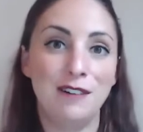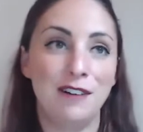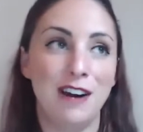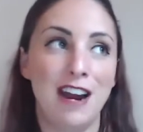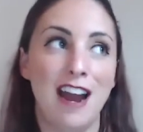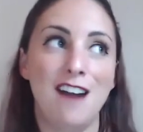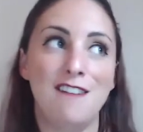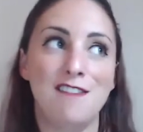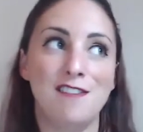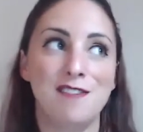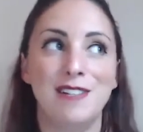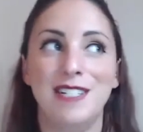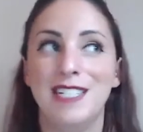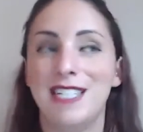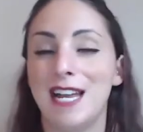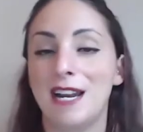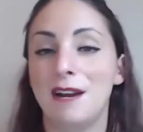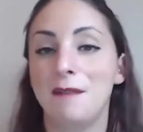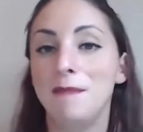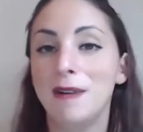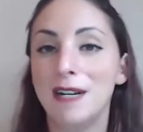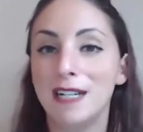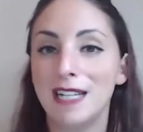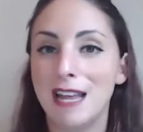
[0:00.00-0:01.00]
everyone's at
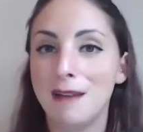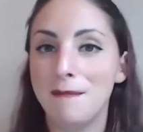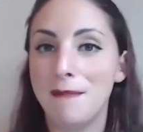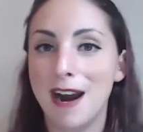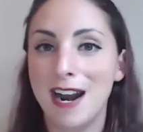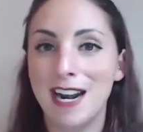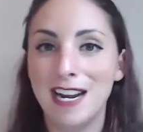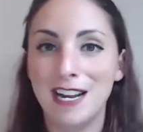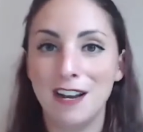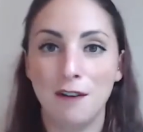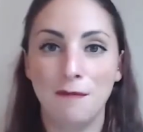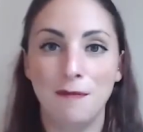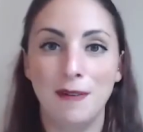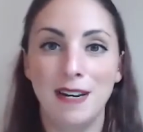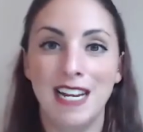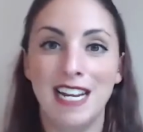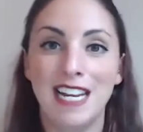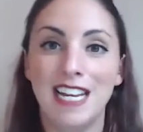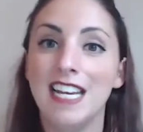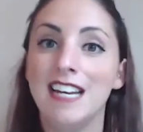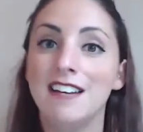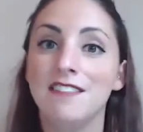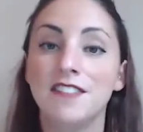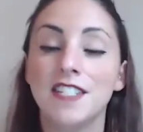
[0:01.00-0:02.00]
a birthday party opening
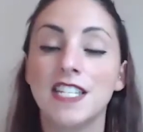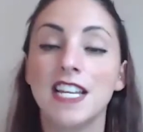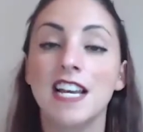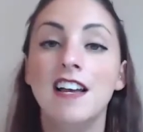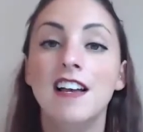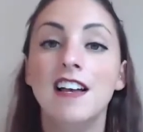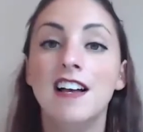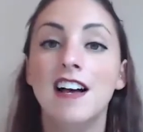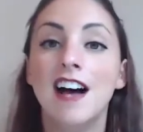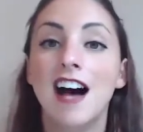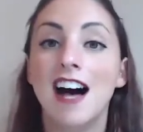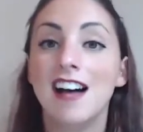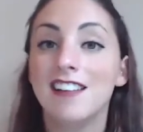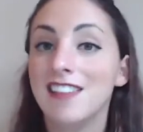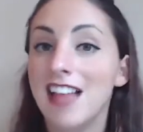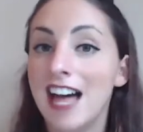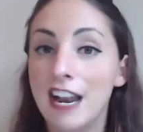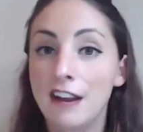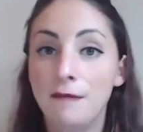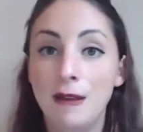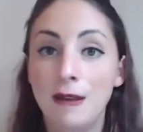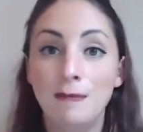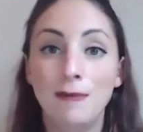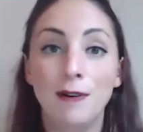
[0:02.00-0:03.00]
gifts, a
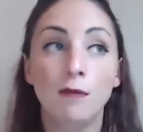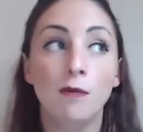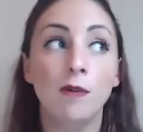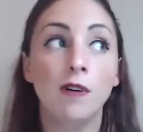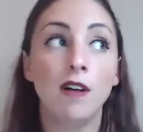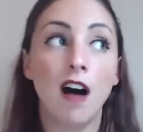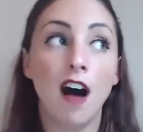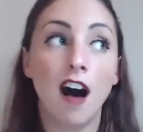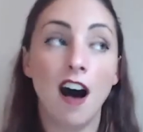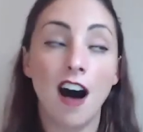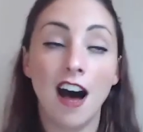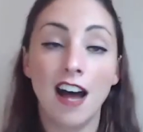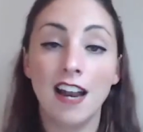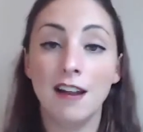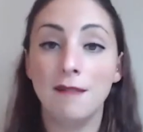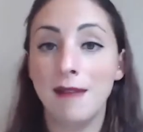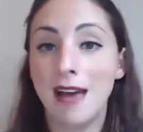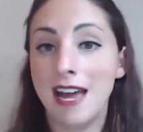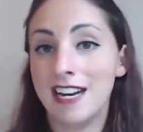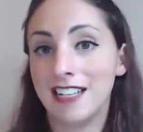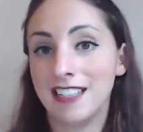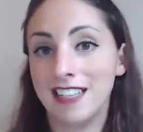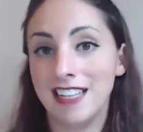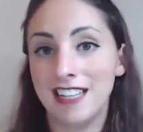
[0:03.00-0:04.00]
lot of people will
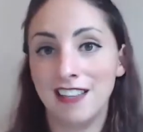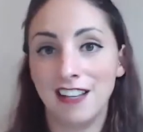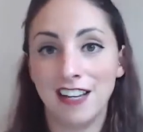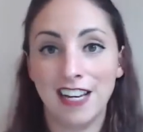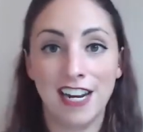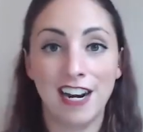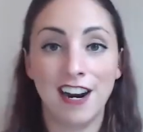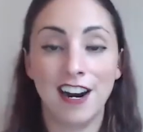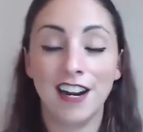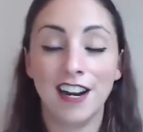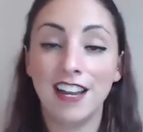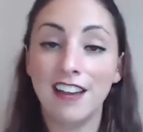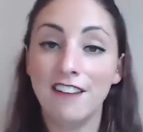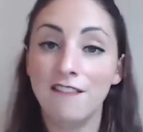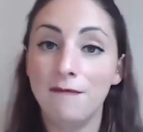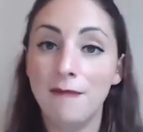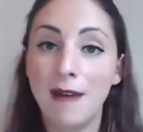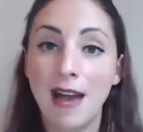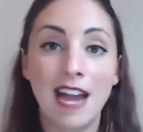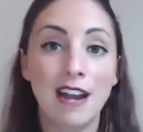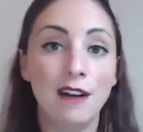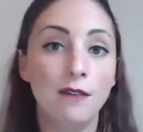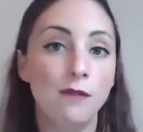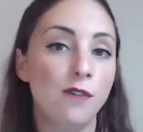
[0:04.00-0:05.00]
automatically look at our gift
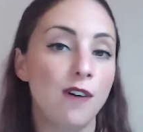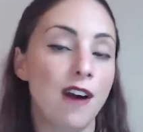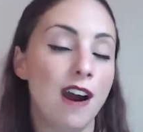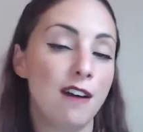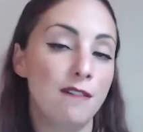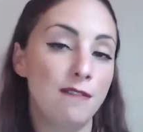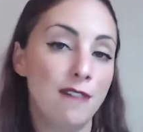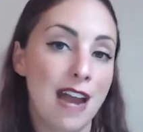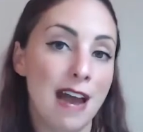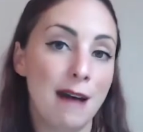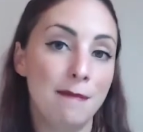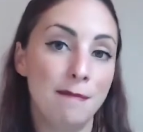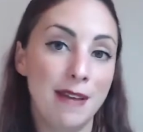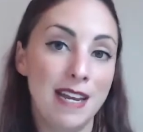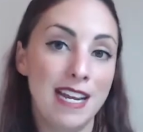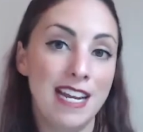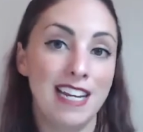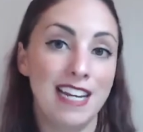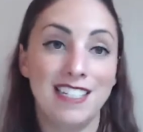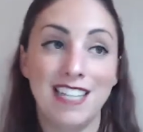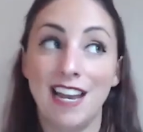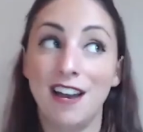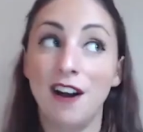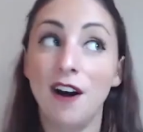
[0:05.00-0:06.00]
bag or our wrapping
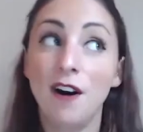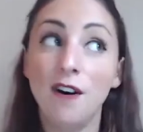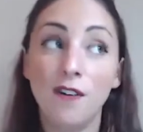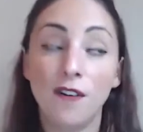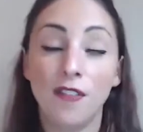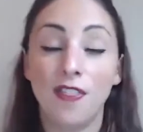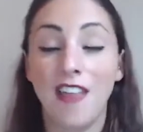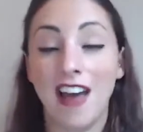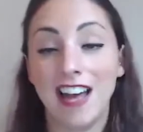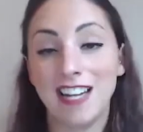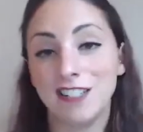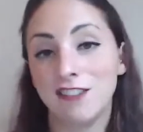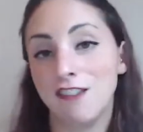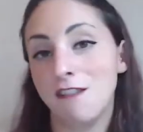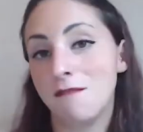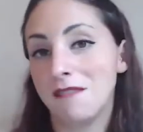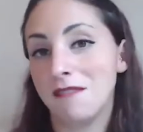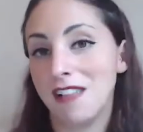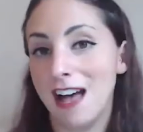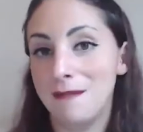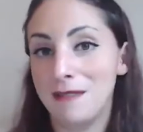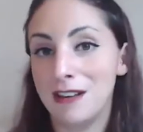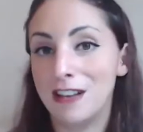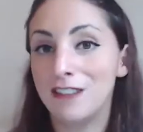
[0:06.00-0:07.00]
and say, oh, that's from
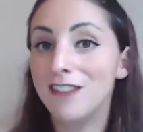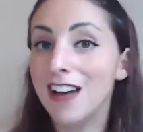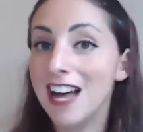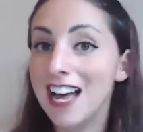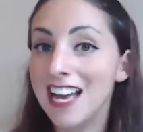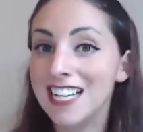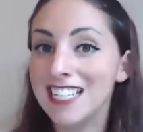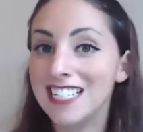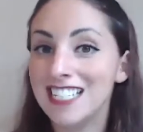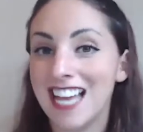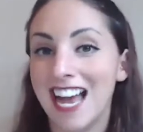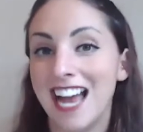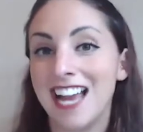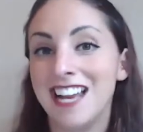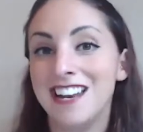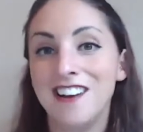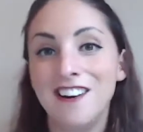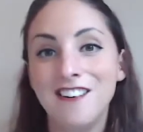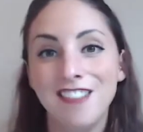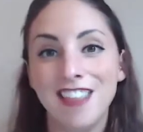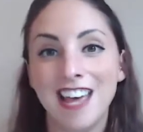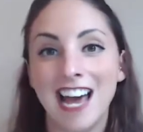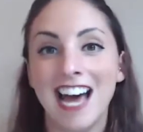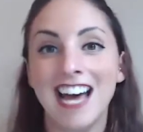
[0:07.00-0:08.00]
Climbing Vines, I
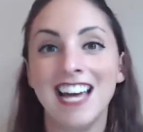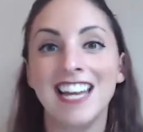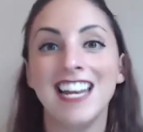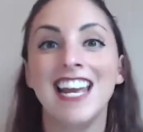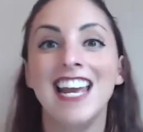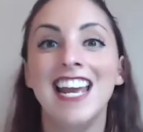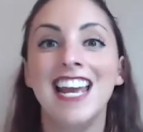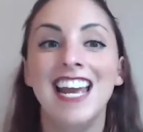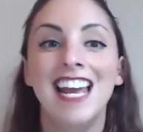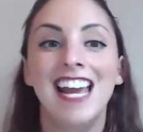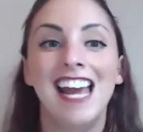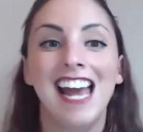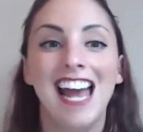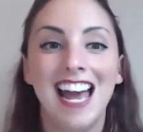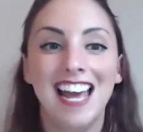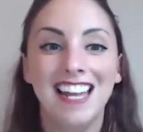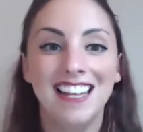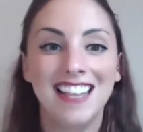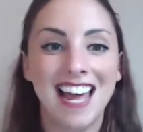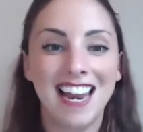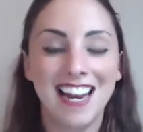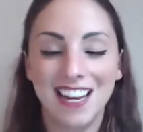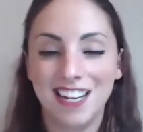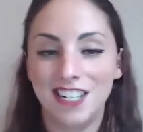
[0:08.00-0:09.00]
know that. And
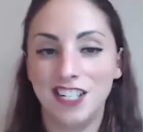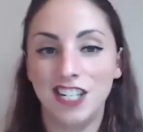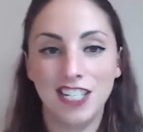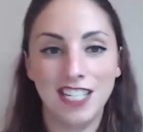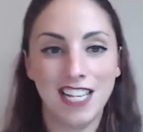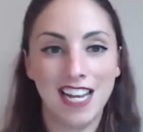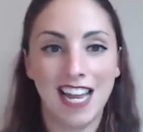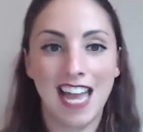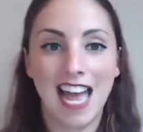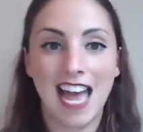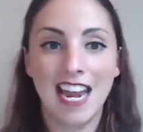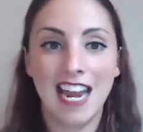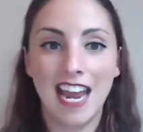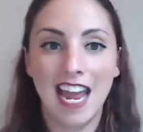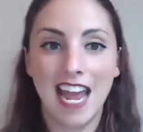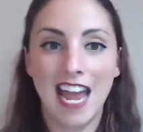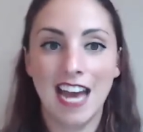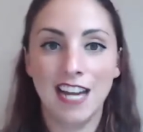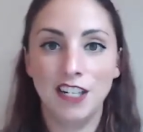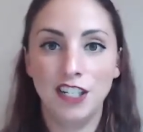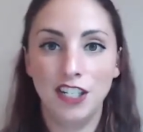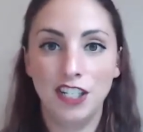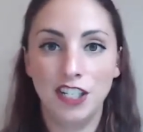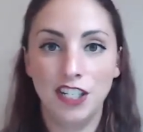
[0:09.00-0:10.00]
that just, again,
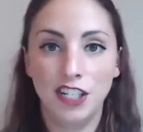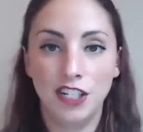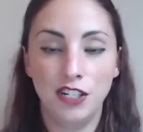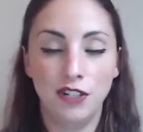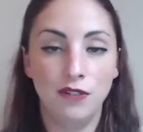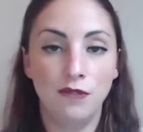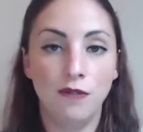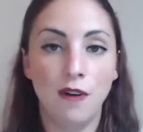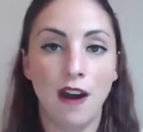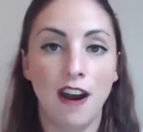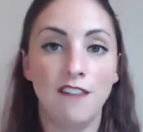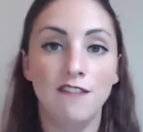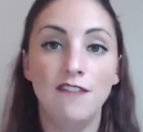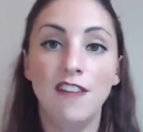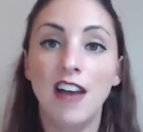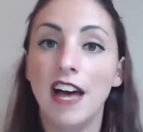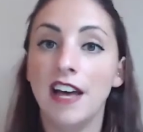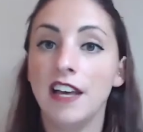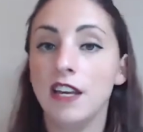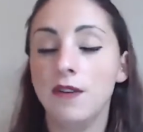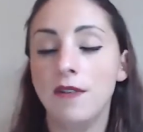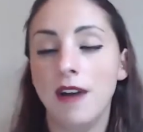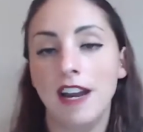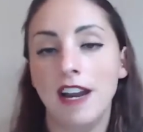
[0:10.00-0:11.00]
adds to our
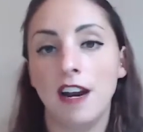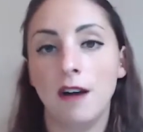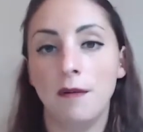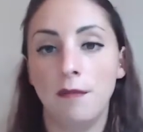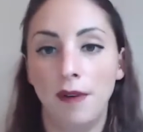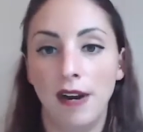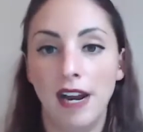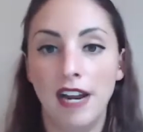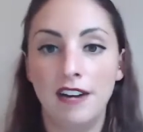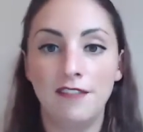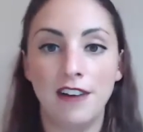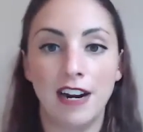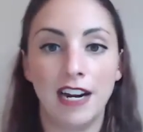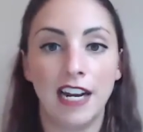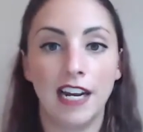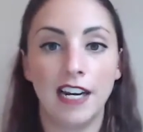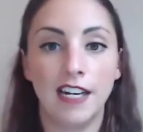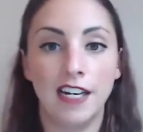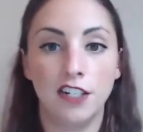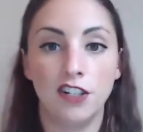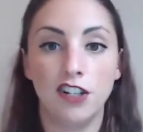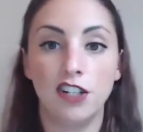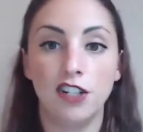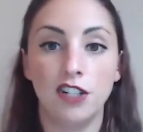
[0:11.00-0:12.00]
value and our brand
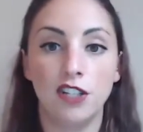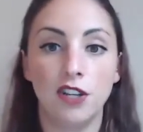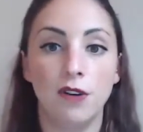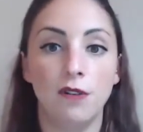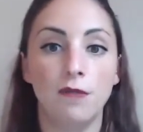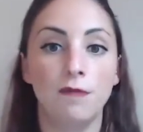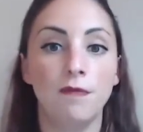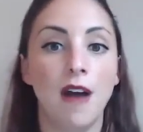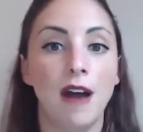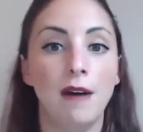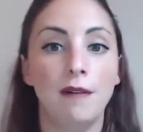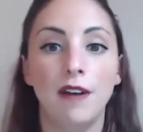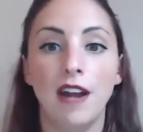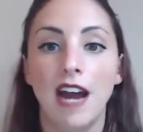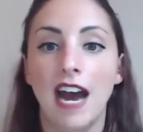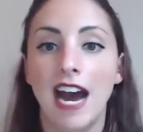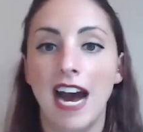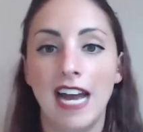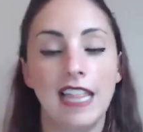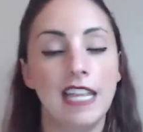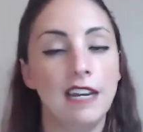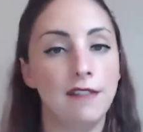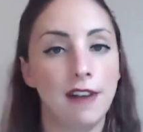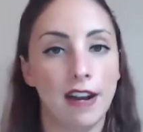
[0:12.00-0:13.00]
recognition. So I would
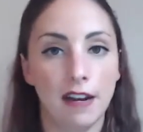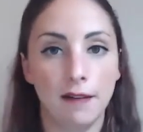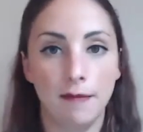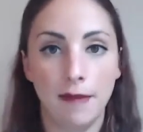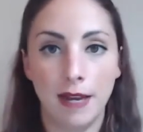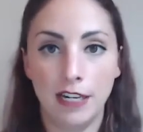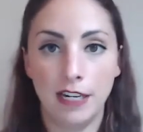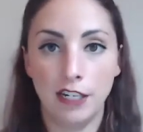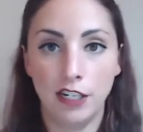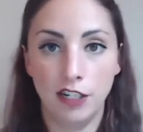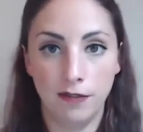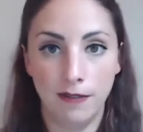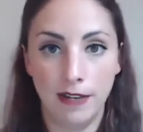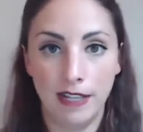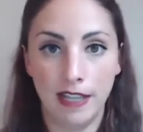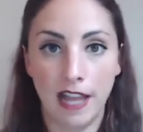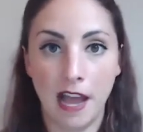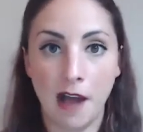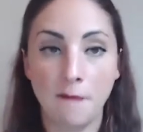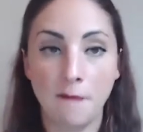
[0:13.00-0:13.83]
highly recommend doing that.